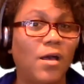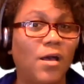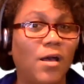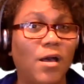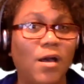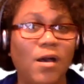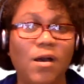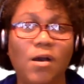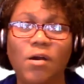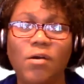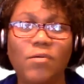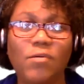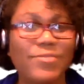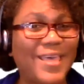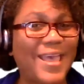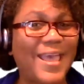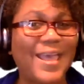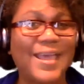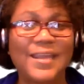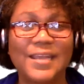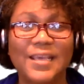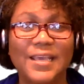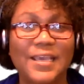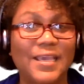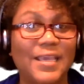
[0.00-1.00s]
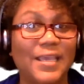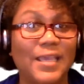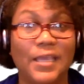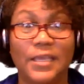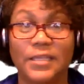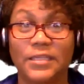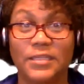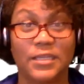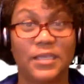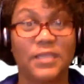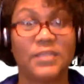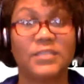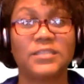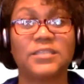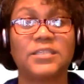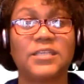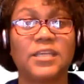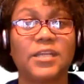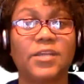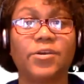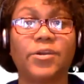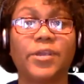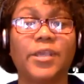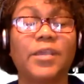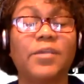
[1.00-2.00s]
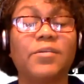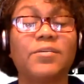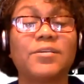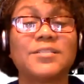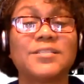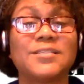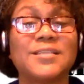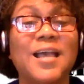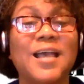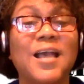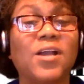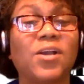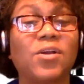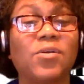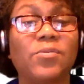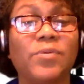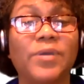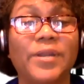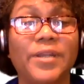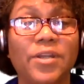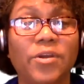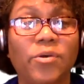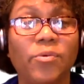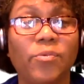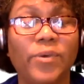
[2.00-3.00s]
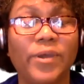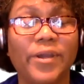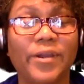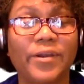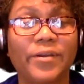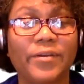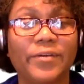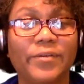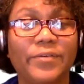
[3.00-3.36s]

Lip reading: All that, it's still here. It's not going nowhere.